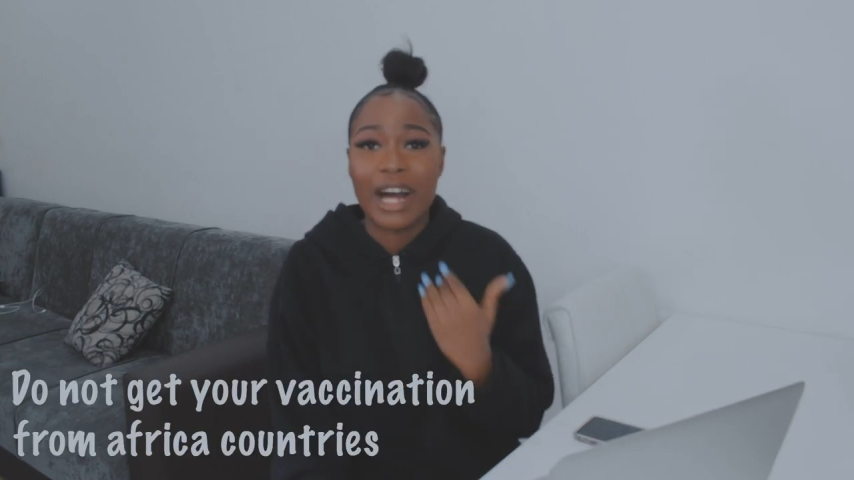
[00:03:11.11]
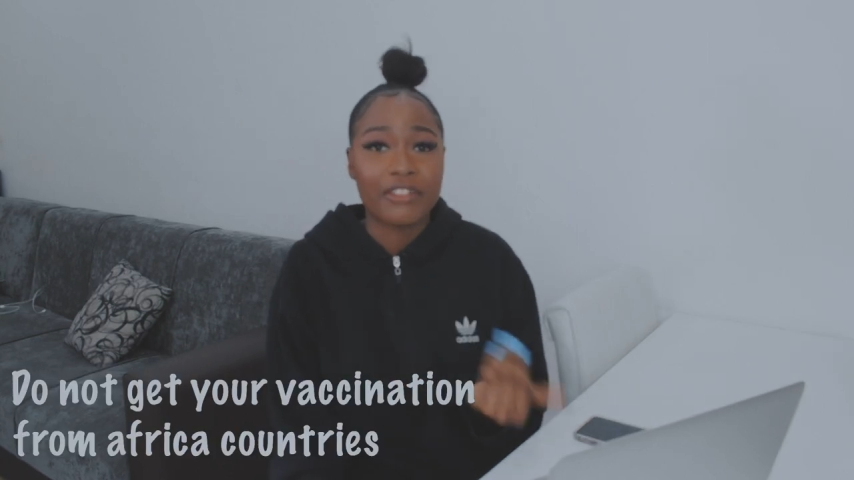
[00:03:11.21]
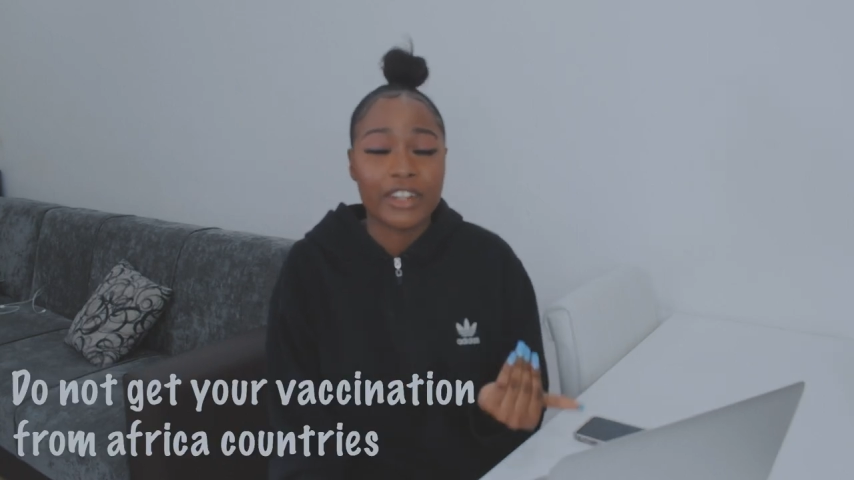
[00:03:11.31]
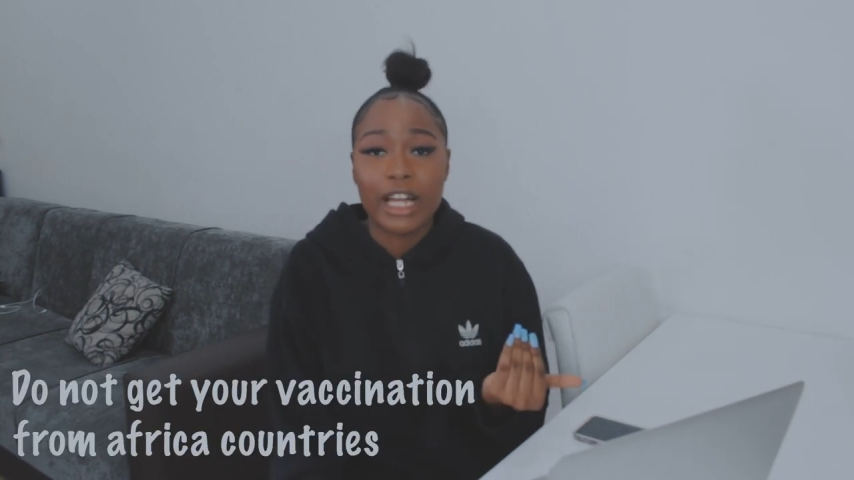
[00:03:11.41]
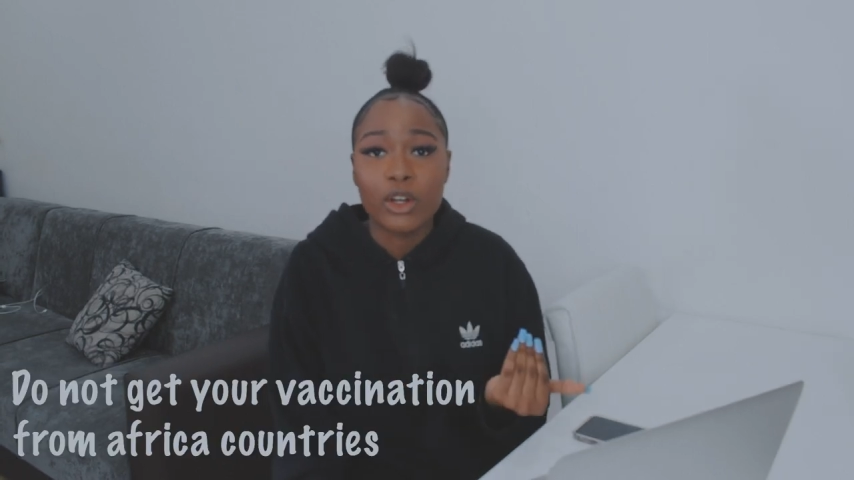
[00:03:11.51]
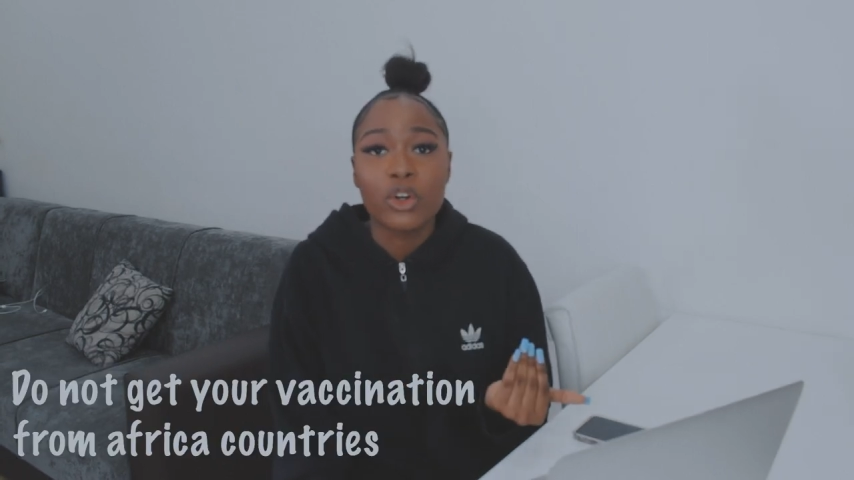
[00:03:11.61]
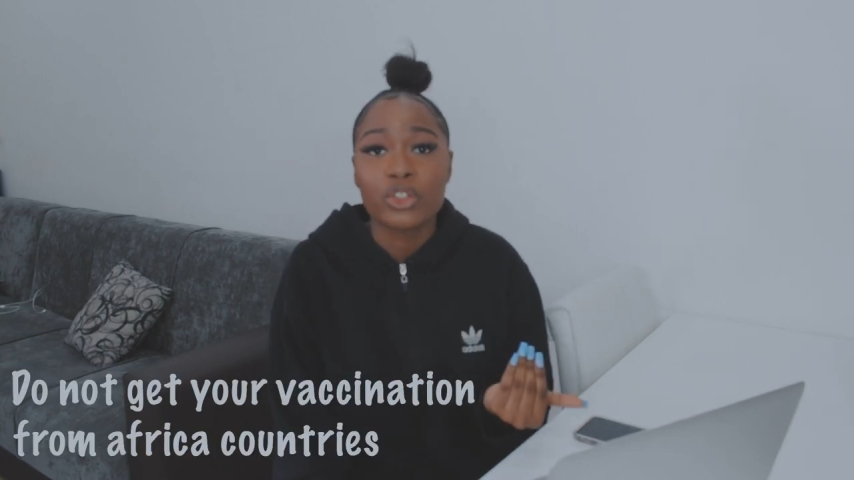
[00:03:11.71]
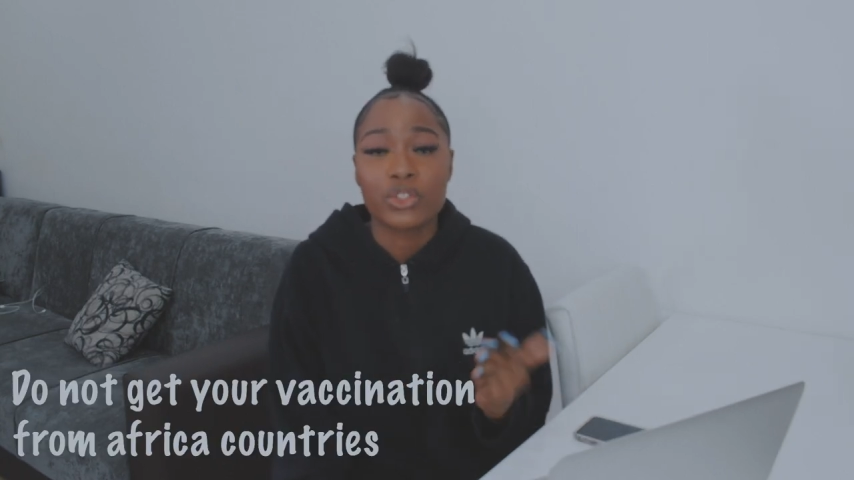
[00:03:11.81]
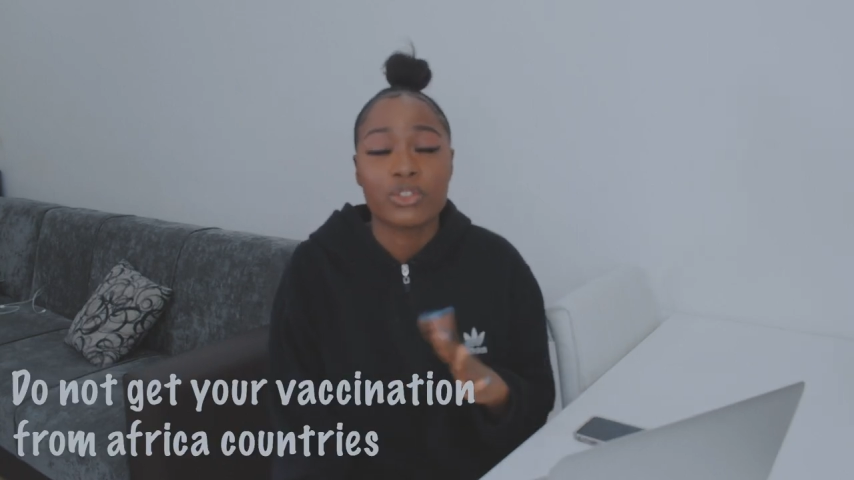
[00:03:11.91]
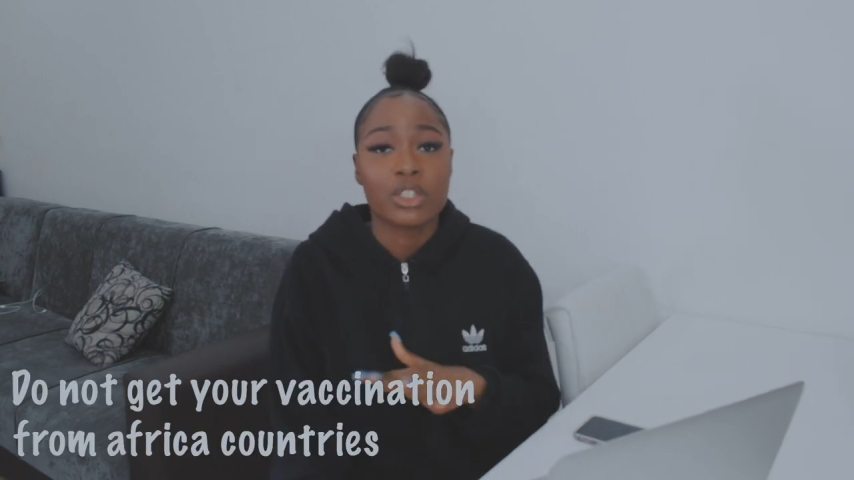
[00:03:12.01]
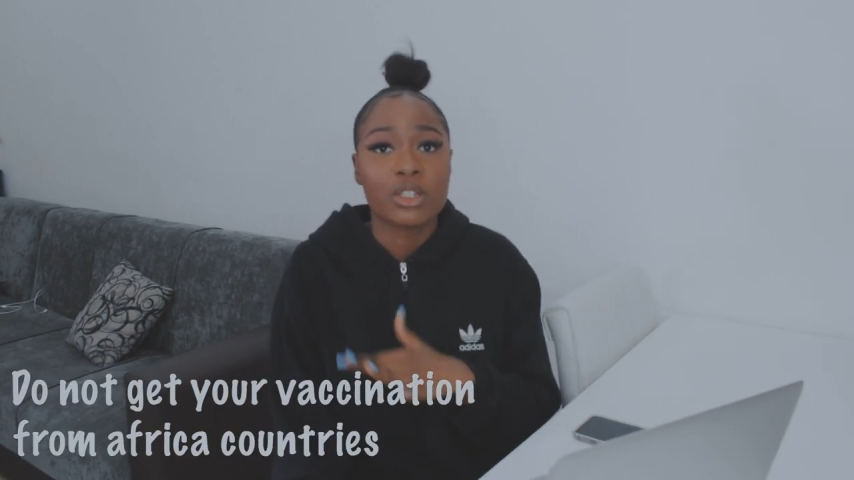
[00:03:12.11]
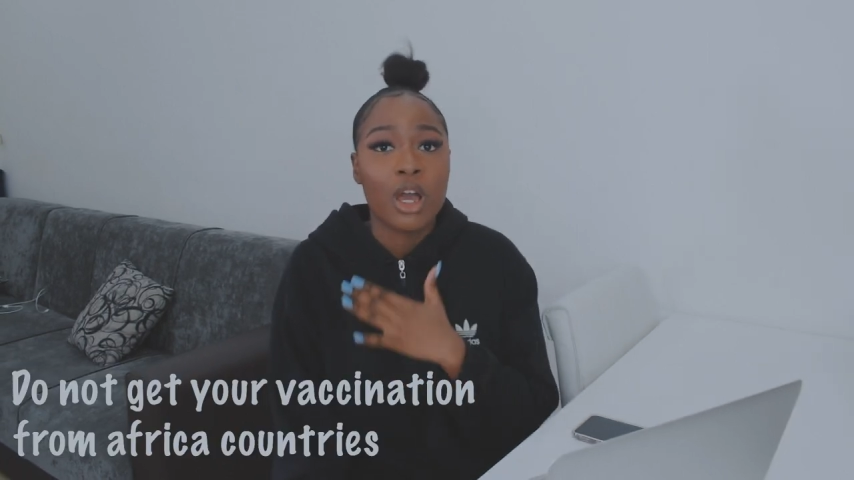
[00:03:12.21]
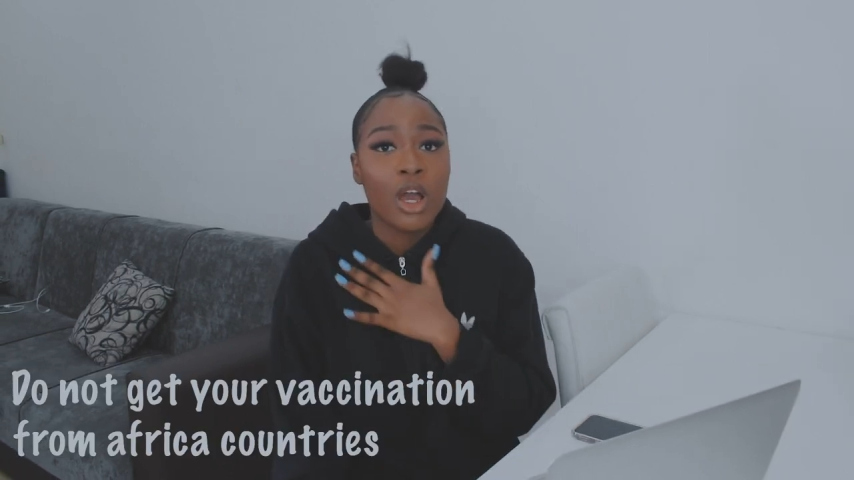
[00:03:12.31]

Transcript: African countries,